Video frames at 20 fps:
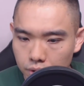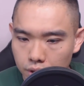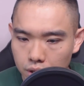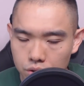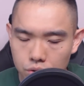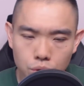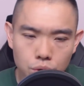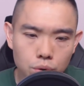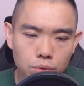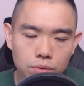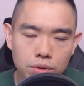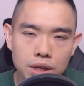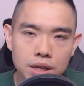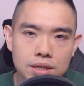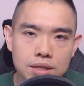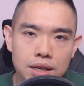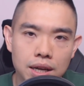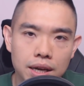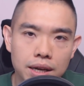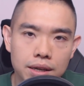So
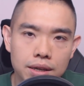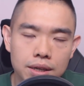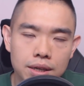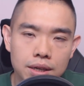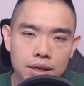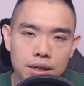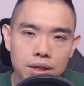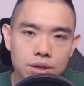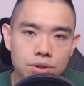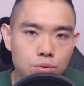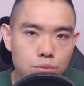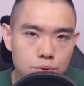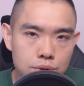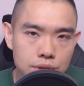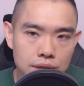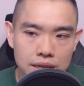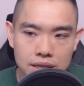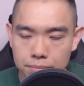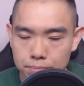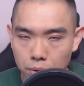things like tools
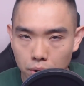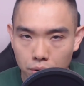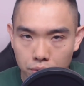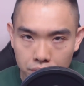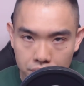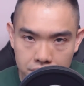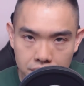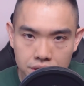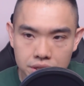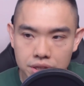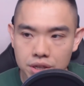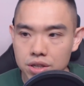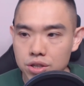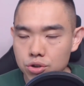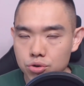like support, resistance,